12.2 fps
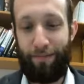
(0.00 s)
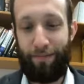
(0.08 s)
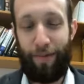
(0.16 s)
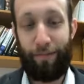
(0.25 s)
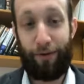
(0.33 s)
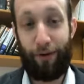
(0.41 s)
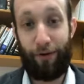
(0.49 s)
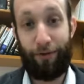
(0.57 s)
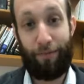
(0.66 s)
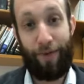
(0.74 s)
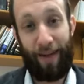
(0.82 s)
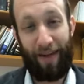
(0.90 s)
biblical or
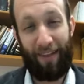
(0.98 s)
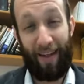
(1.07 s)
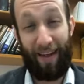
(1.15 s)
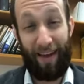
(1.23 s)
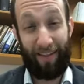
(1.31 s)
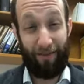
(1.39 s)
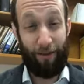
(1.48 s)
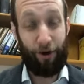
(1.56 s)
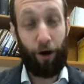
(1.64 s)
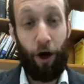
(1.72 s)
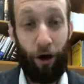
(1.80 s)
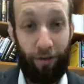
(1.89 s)
rabbinic in that case, if you're
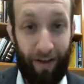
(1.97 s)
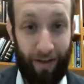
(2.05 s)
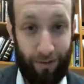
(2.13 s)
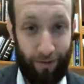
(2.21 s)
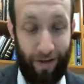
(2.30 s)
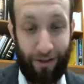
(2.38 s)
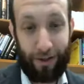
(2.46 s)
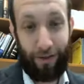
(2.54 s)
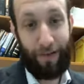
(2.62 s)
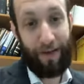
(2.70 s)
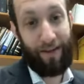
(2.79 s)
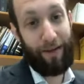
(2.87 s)
causing it to eventually
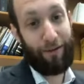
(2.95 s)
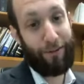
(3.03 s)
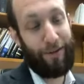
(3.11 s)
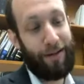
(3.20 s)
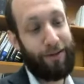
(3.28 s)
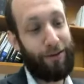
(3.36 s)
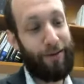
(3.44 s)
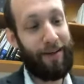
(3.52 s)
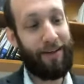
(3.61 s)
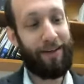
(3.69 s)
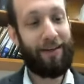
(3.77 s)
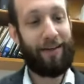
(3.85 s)
be extinguished but not doing
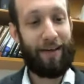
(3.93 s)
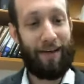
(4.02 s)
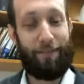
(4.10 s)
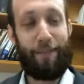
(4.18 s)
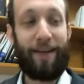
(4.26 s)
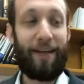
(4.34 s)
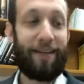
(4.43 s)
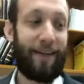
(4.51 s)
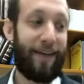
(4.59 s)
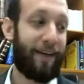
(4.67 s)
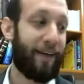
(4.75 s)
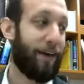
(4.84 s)
it
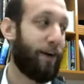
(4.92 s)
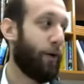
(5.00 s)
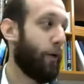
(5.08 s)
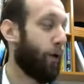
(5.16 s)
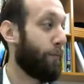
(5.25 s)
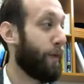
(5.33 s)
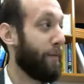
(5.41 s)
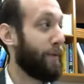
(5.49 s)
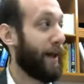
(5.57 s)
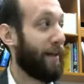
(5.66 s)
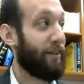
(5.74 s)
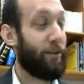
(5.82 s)
immediately, or maybe
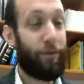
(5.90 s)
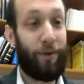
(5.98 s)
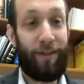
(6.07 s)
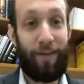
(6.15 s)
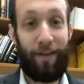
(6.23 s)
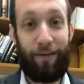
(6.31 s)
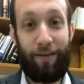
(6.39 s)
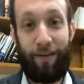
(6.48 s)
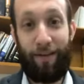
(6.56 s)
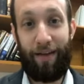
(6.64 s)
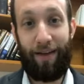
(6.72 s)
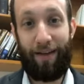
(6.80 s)
it has to do with
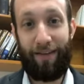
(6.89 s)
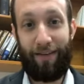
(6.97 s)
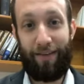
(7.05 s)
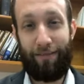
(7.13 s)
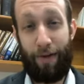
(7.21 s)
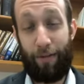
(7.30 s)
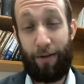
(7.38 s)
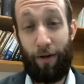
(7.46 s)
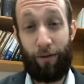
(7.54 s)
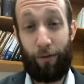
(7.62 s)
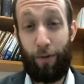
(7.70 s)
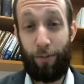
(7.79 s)
maybe there's
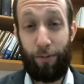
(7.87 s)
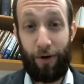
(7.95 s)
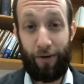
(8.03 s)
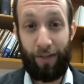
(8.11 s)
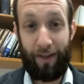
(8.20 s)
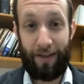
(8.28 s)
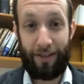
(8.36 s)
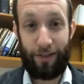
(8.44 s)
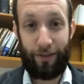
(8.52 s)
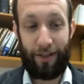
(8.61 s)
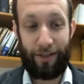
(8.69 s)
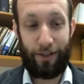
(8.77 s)
also a muksa
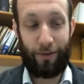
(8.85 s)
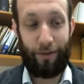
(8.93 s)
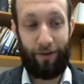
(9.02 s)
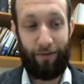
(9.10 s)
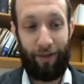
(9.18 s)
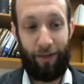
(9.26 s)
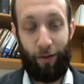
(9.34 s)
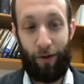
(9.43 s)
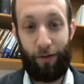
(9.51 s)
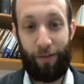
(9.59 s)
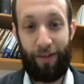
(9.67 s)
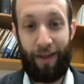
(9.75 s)
issue, an issue of this
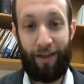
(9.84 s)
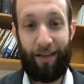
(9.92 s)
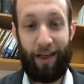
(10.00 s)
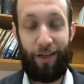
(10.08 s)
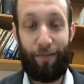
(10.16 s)
oil was set aside